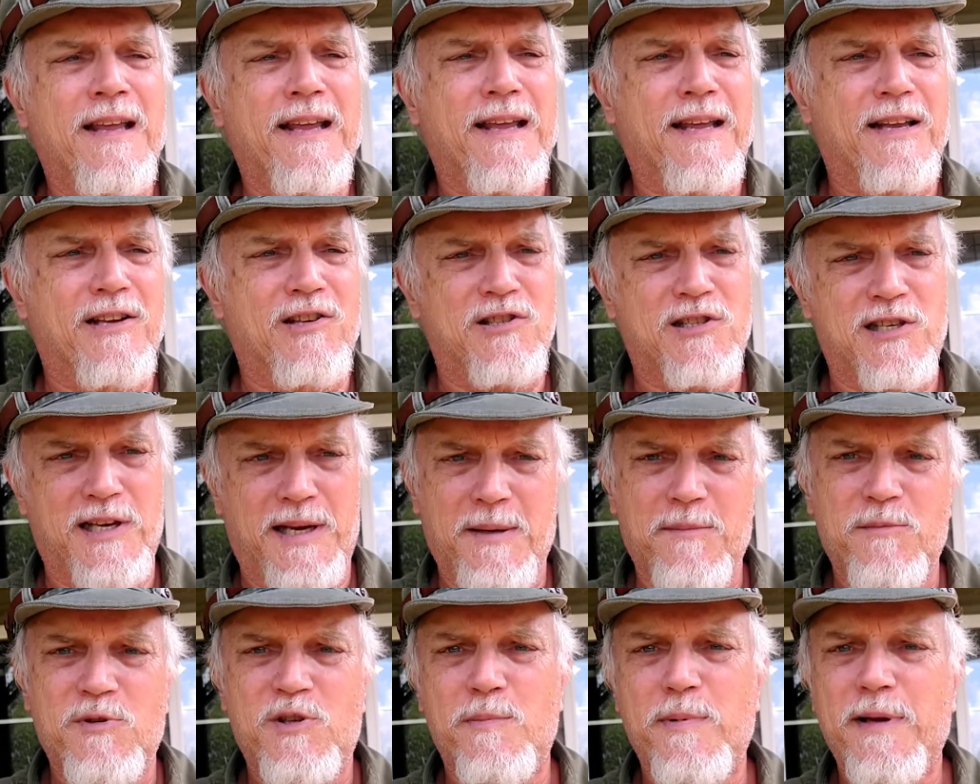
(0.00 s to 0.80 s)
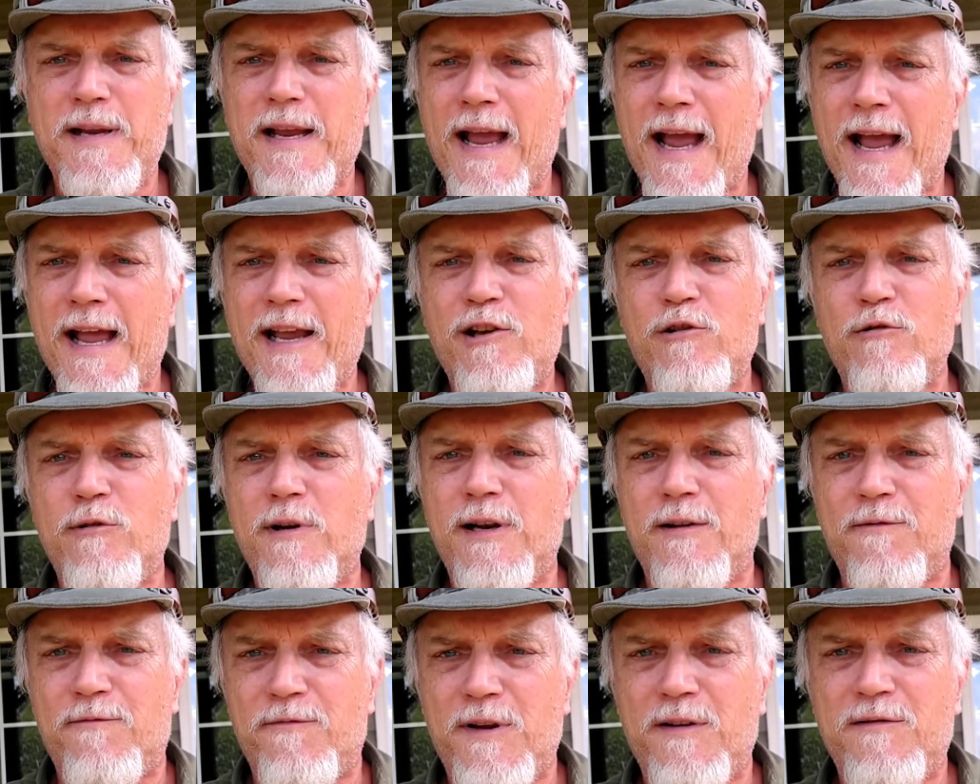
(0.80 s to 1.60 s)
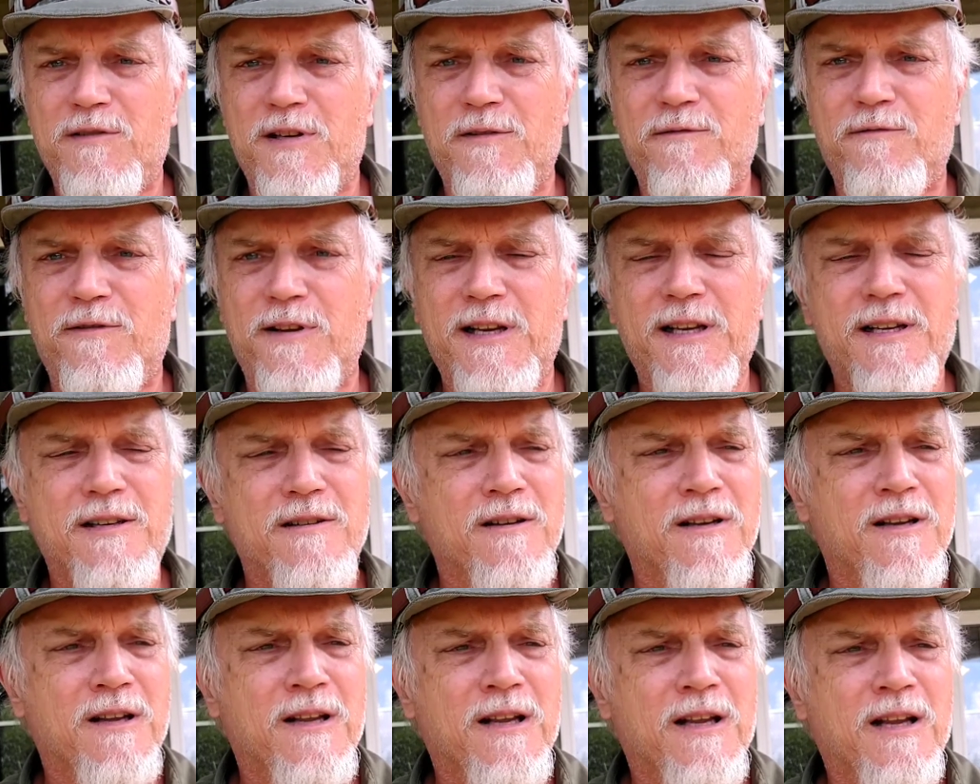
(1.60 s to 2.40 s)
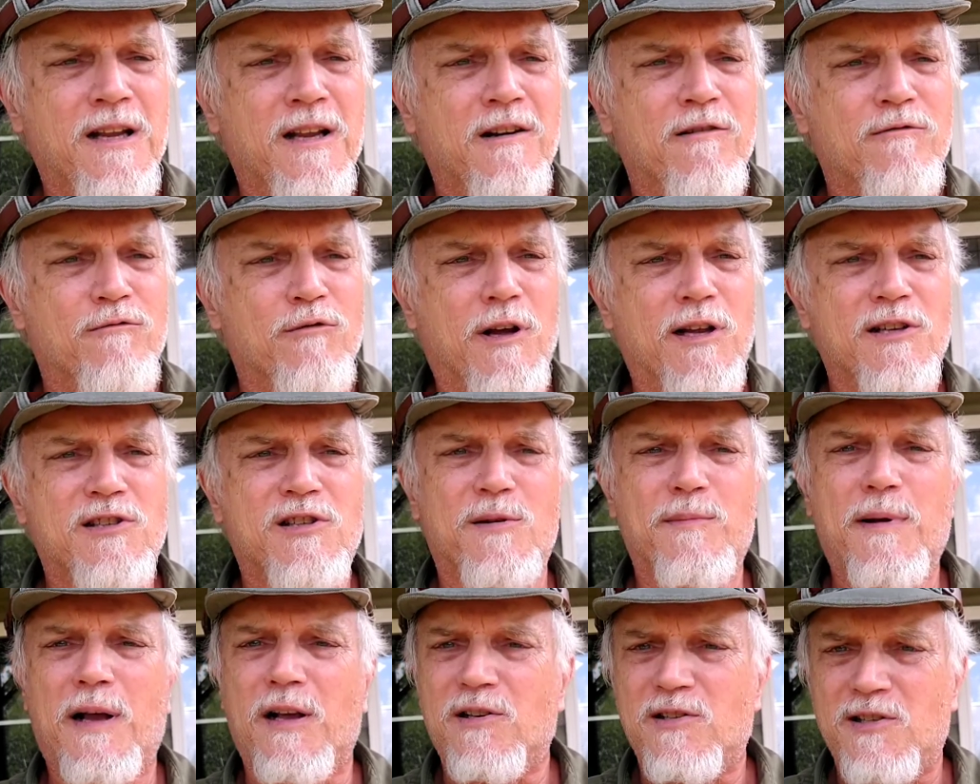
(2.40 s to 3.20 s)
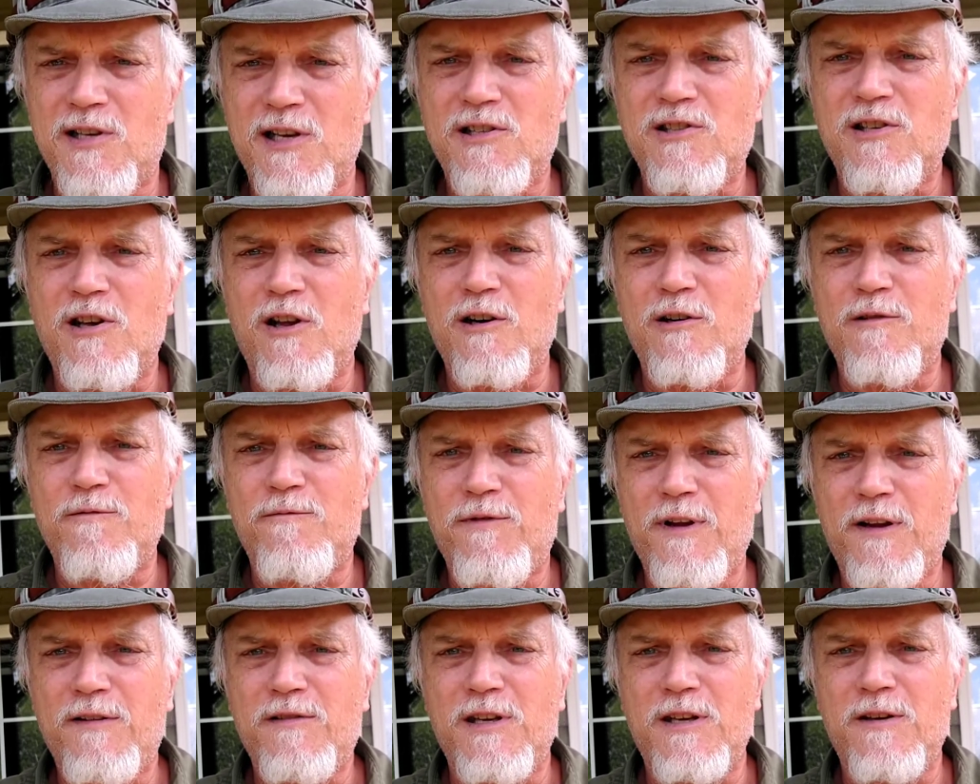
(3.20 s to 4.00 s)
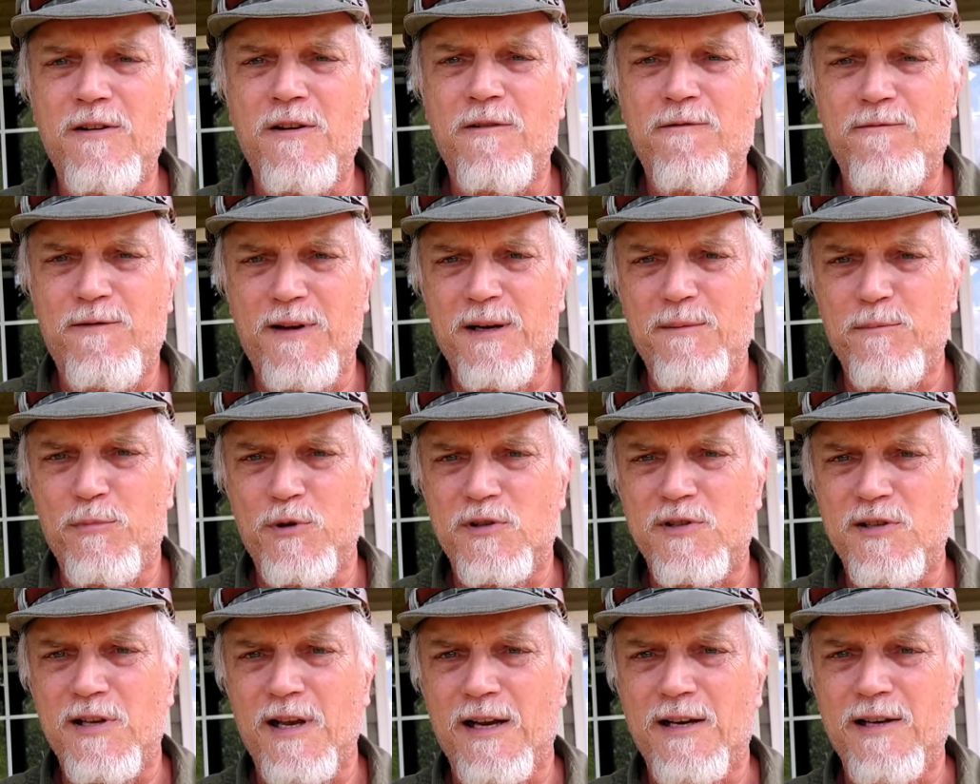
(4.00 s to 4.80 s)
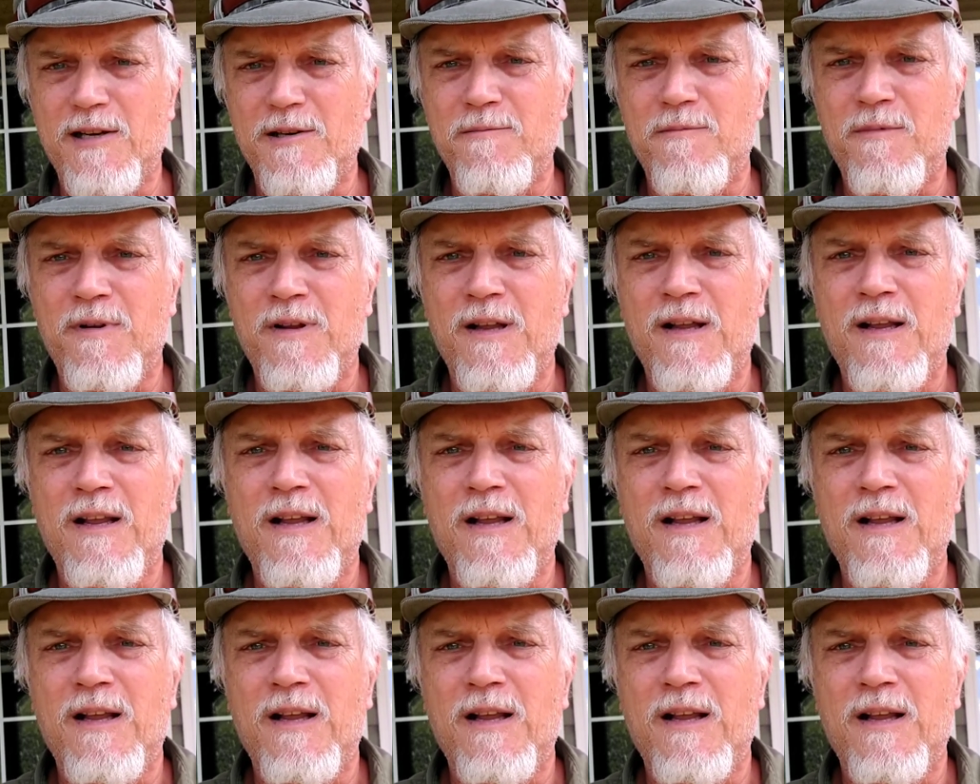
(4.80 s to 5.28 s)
It seems to be accurate at 50 feet, runs at about 650 feet per second.